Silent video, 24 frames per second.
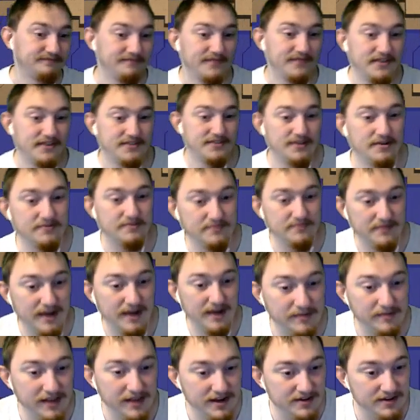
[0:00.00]
So,
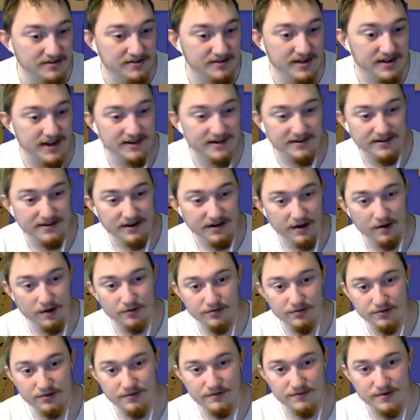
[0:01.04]
I'm glad to do that.
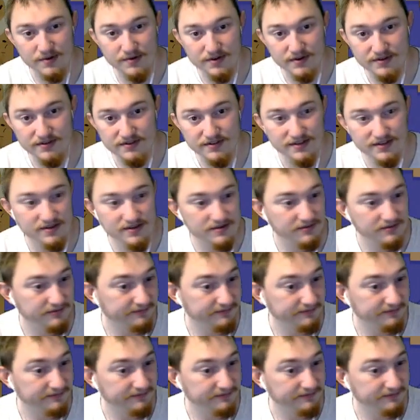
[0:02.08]
Also, of course, you know,